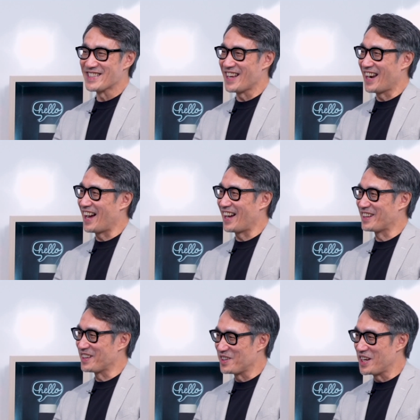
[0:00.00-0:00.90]
that are
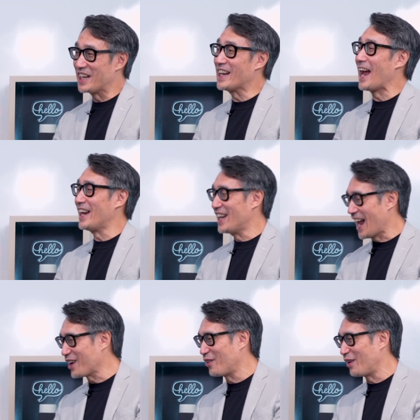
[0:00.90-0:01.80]
in-
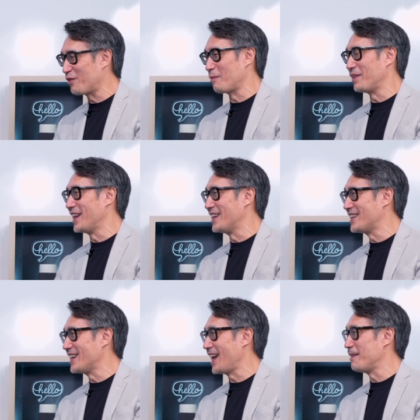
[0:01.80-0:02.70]
inaccurate from the
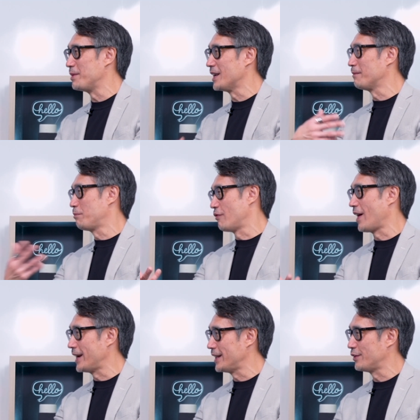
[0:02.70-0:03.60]
internet being
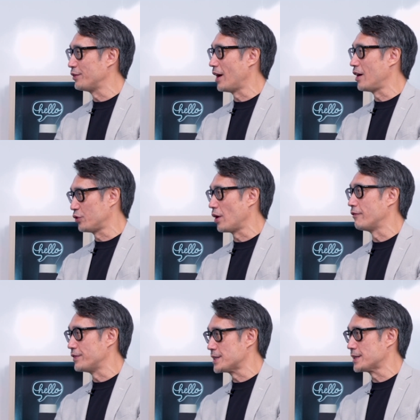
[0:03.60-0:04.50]
provided to the, to our
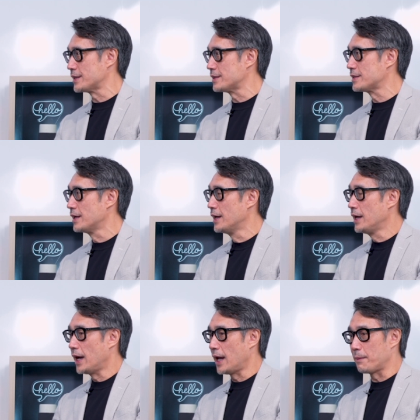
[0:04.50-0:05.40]
visitors.
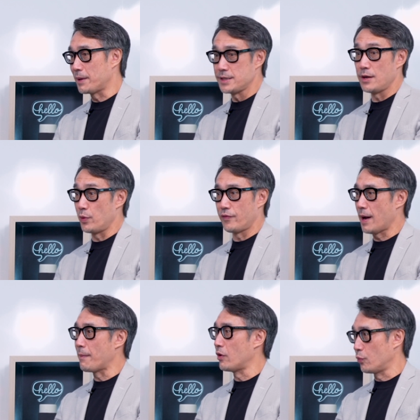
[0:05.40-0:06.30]
And I must say, we've
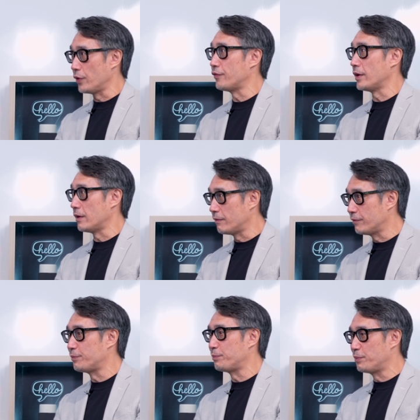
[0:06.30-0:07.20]
come out with a
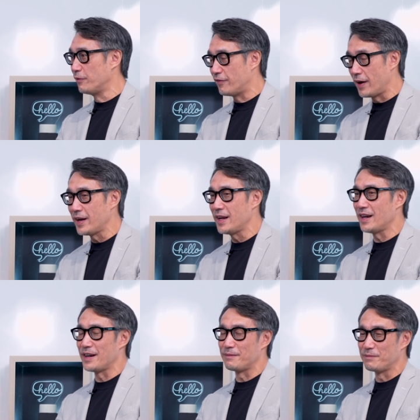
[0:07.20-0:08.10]
very
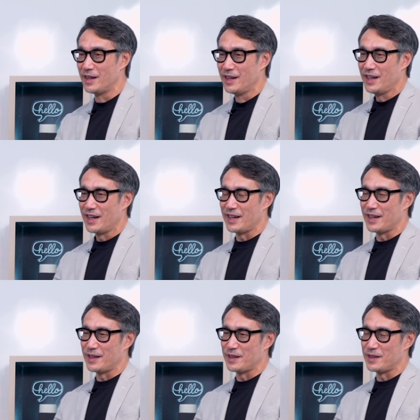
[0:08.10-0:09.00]
um,
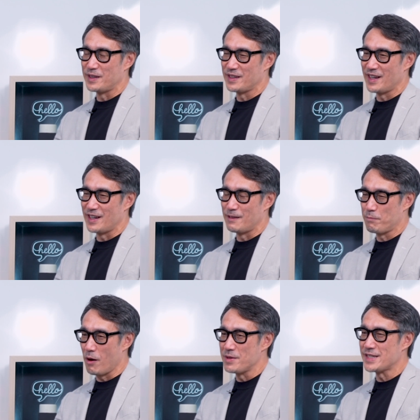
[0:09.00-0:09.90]
uh, uh,
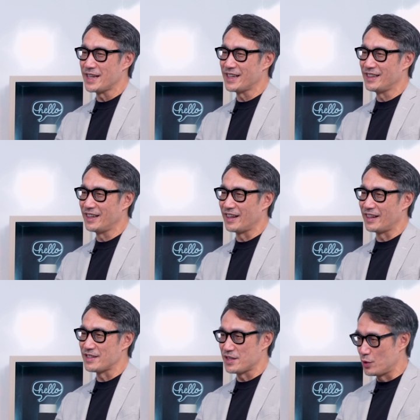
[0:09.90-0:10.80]
promising
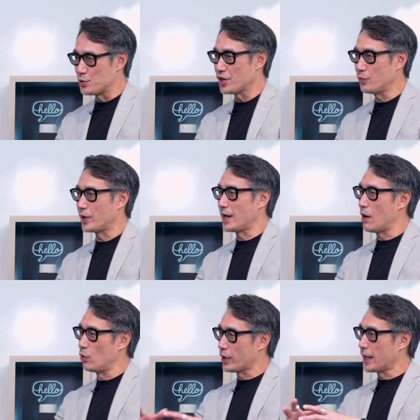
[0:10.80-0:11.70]
uh, solution, we're now
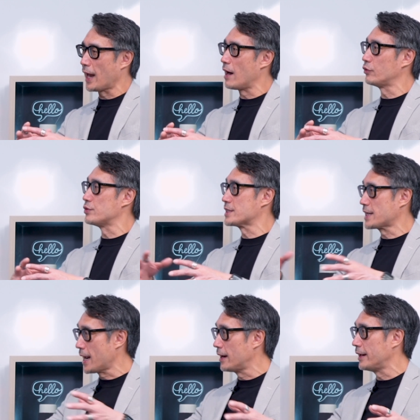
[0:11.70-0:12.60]
looking at how to
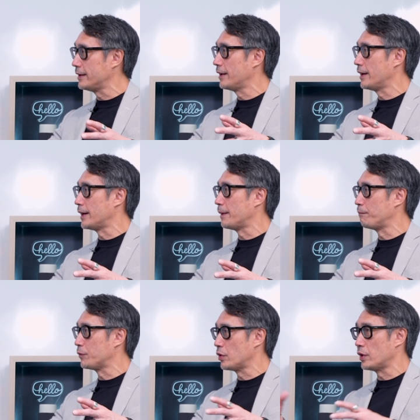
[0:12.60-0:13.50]
scale it
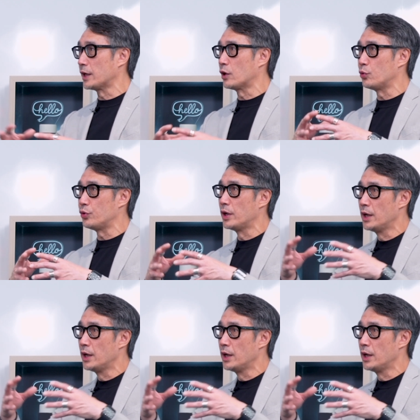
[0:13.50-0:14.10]
um, to include